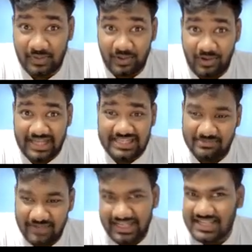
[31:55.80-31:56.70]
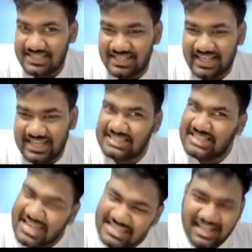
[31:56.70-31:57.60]
Your explanation, guys,
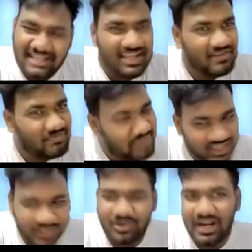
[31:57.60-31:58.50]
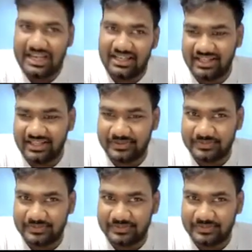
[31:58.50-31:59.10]
there is nothing big to write here.